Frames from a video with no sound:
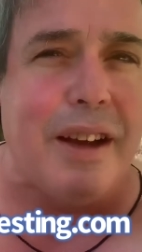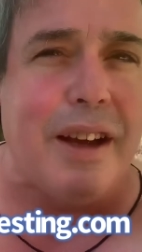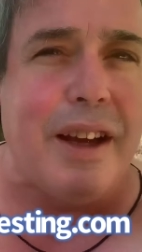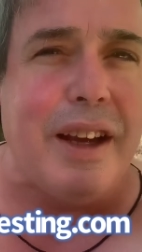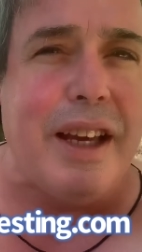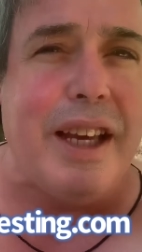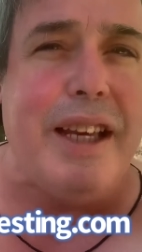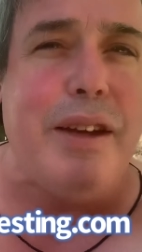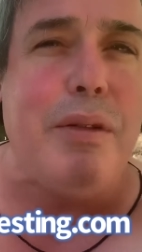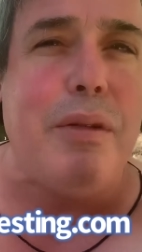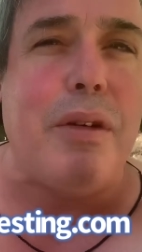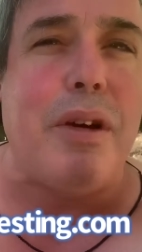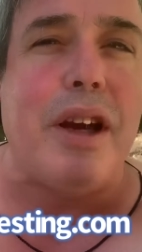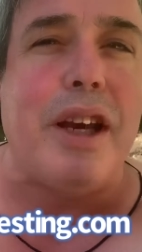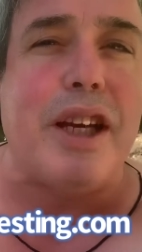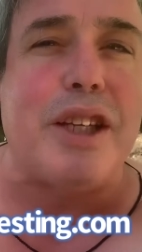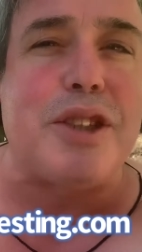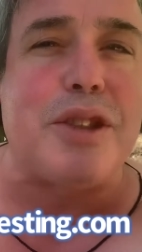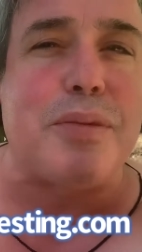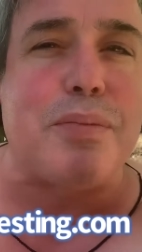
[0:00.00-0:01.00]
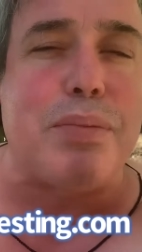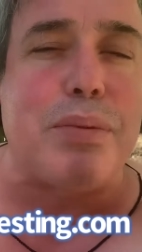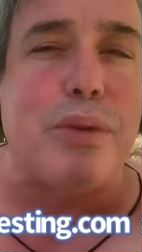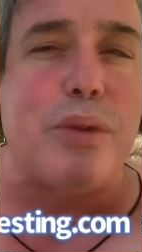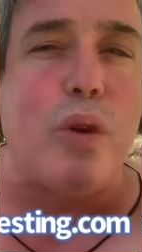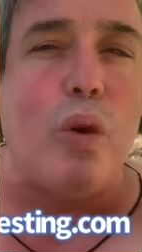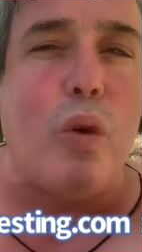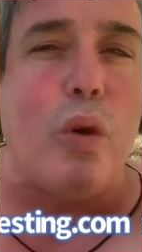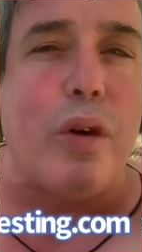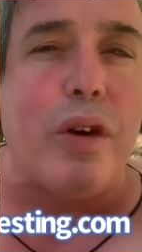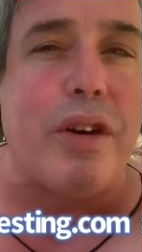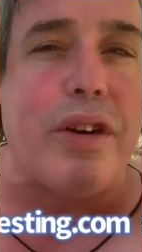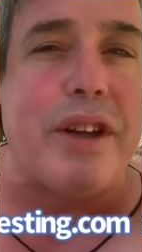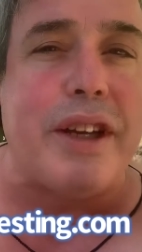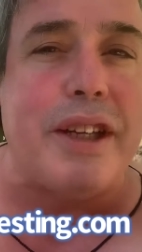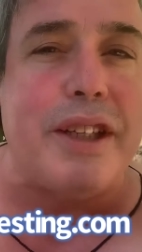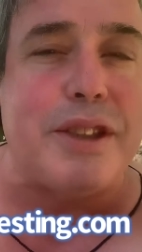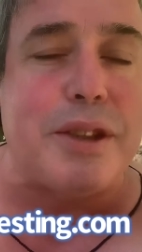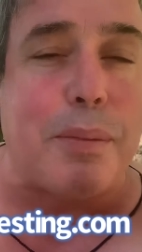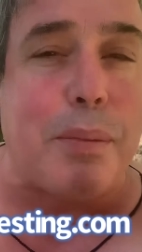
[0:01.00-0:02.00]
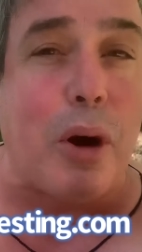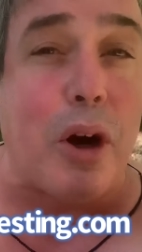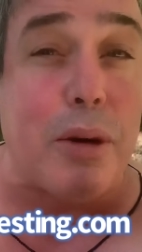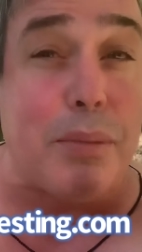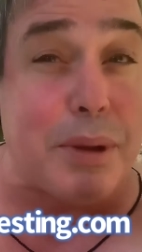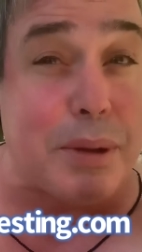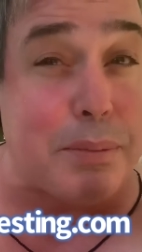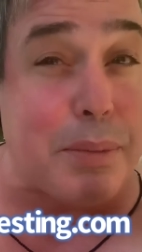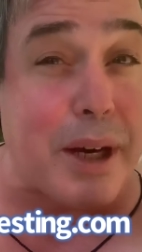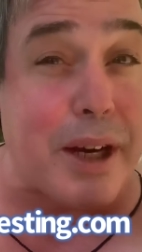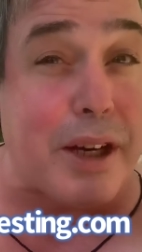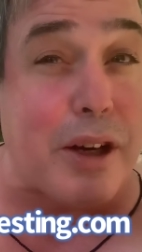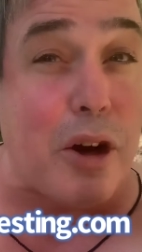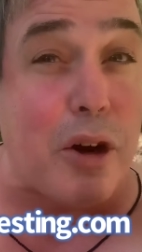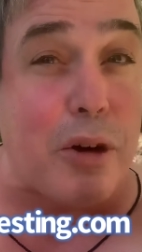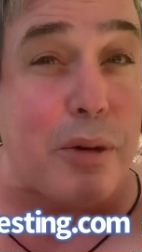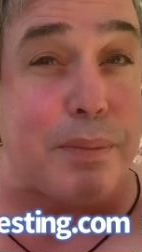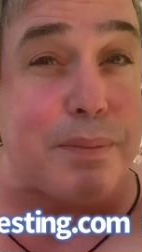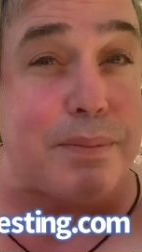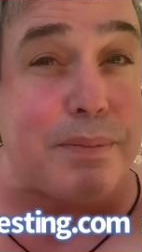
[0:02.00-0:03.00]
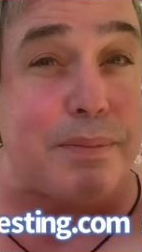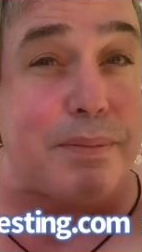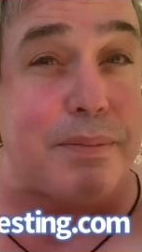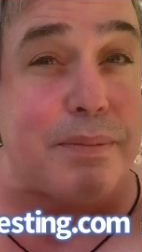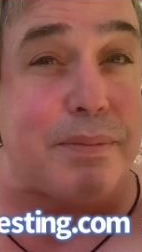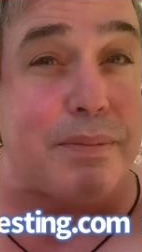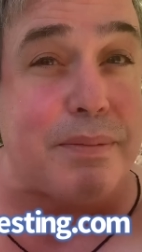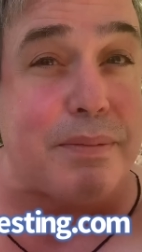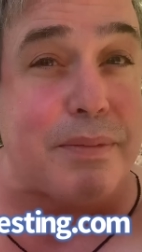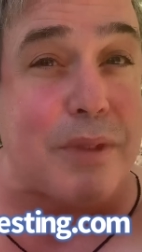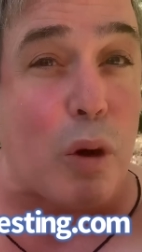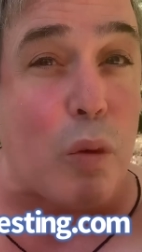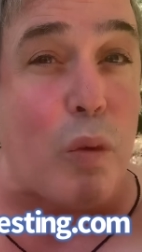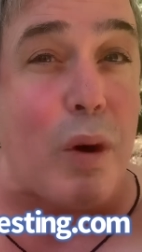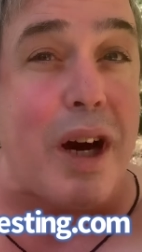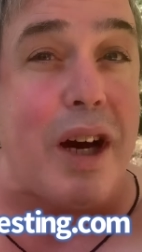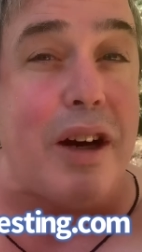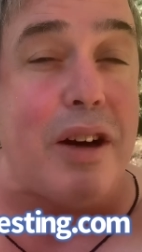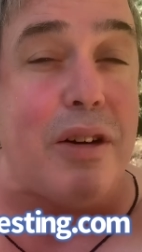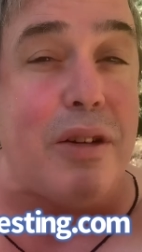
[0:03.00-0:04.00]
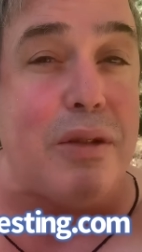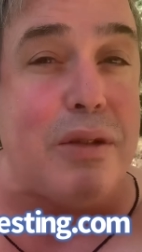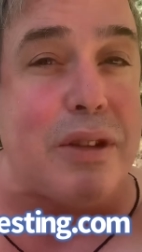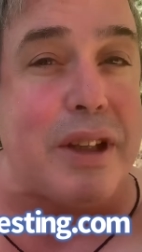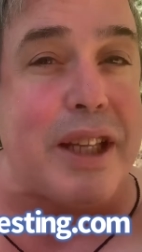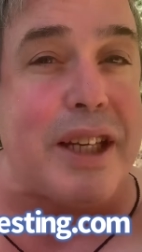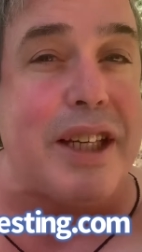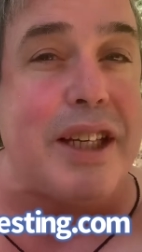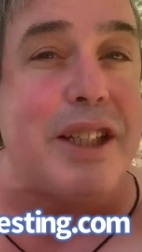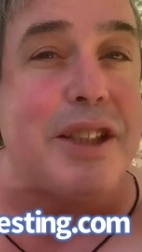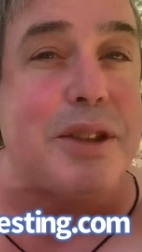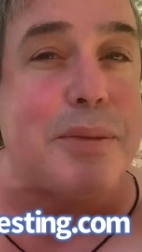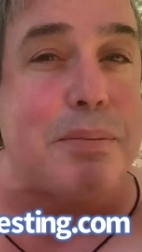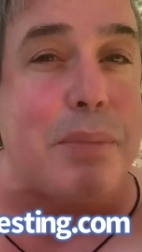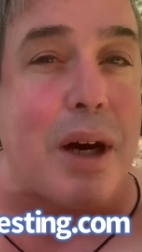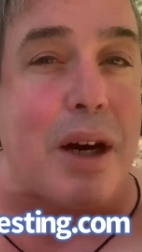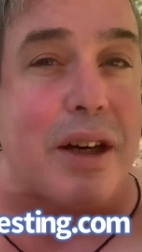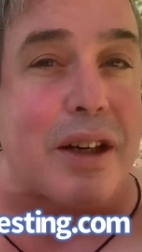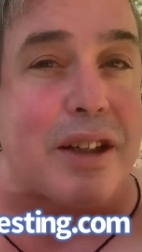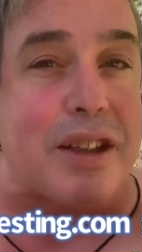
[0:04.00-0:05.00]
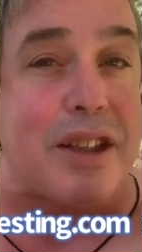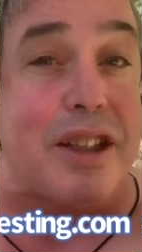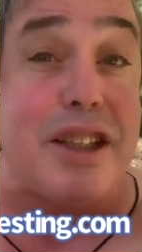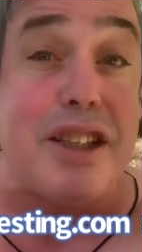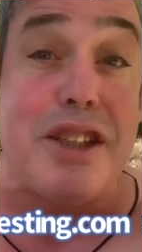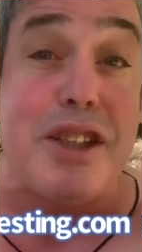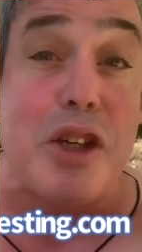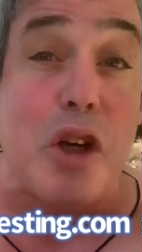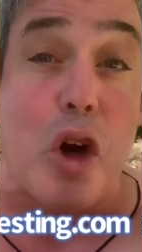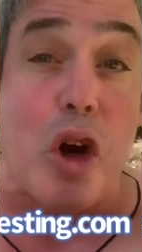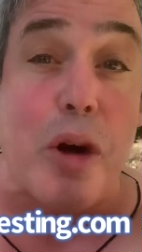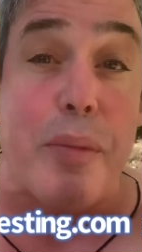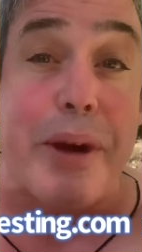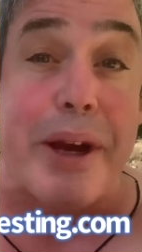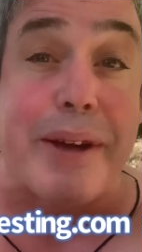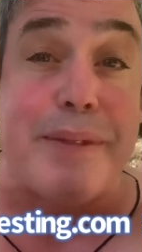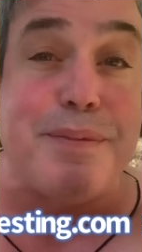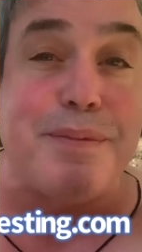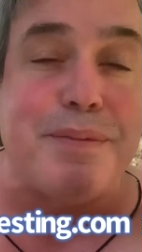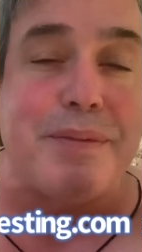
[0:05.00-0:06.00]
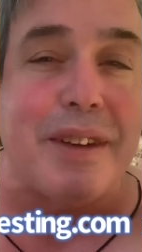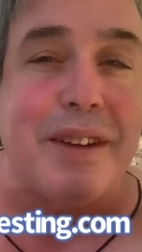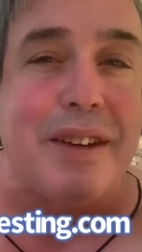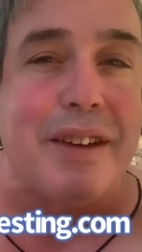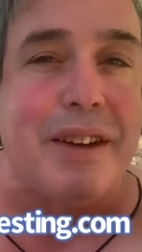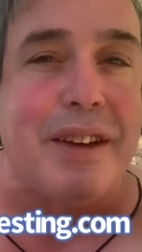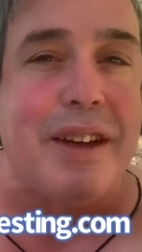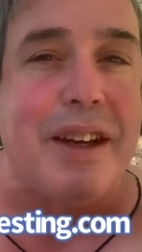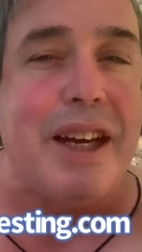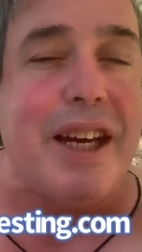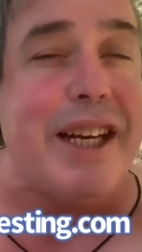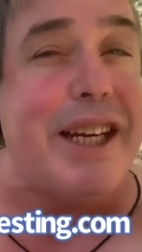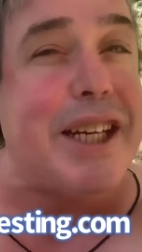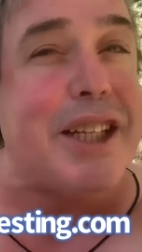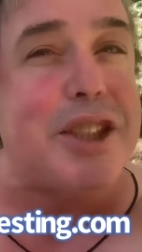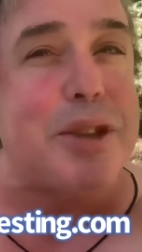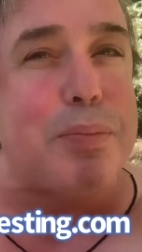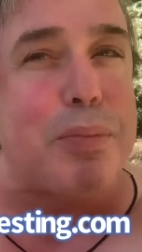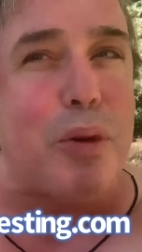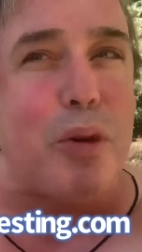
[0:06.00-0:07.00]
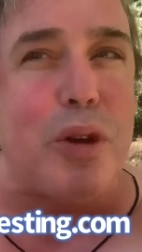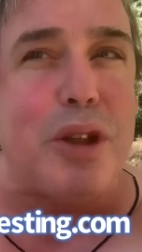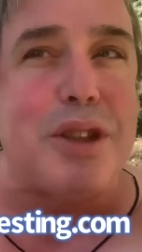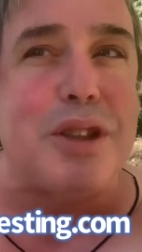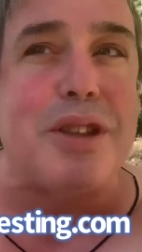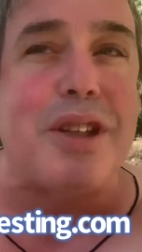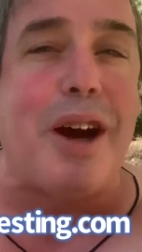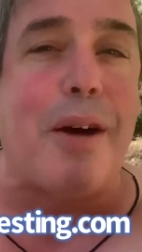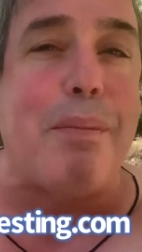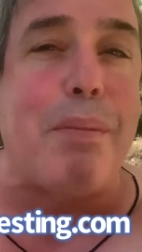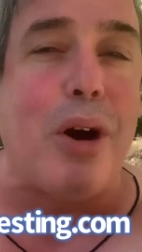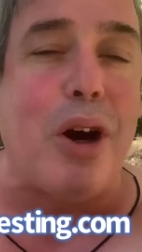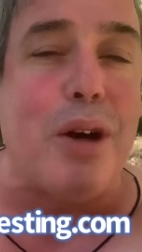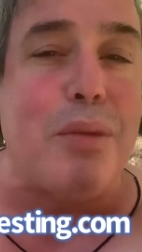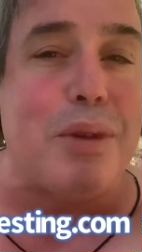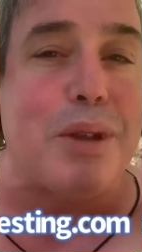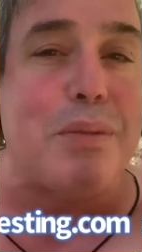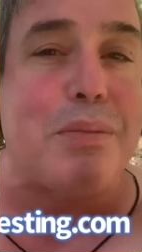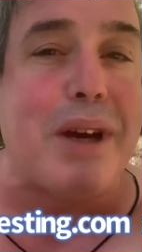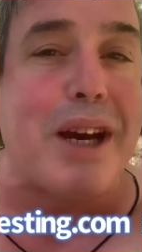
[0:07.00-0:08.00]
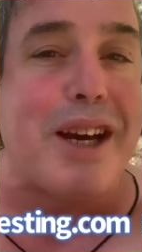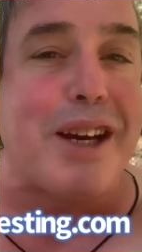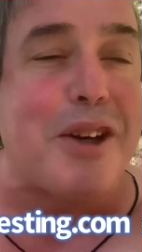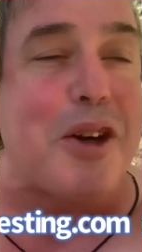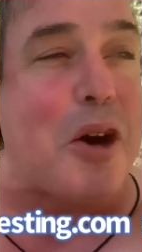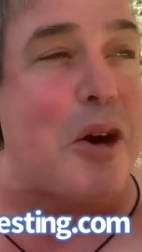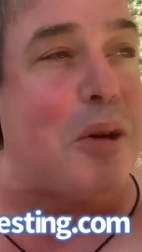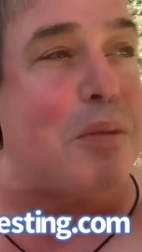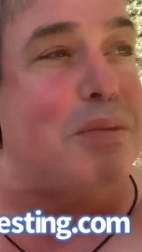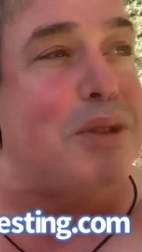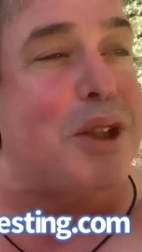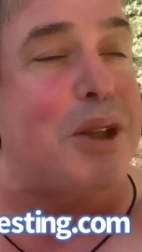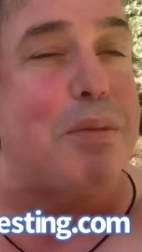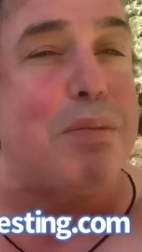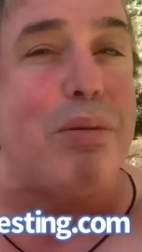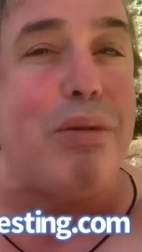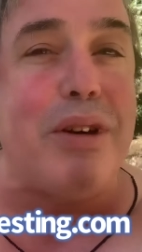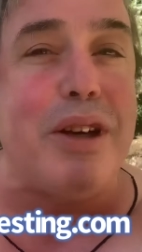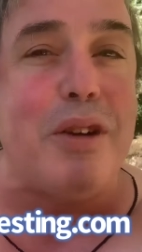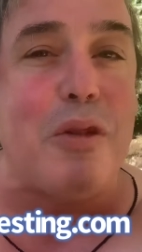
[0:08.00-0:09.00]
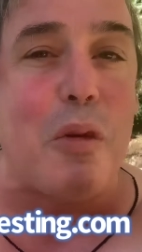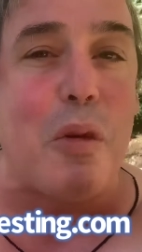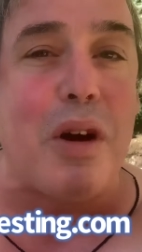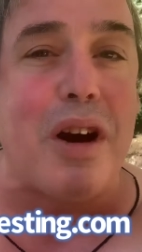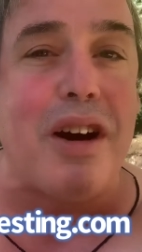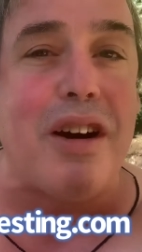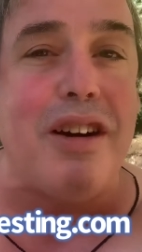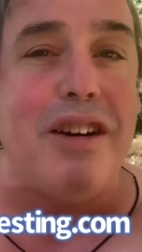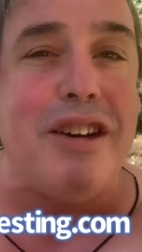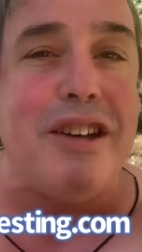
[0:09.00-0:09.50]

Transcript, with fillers: He explored his apartment back home while laying in his bunk in the army. And he explored his apartment back home to the point where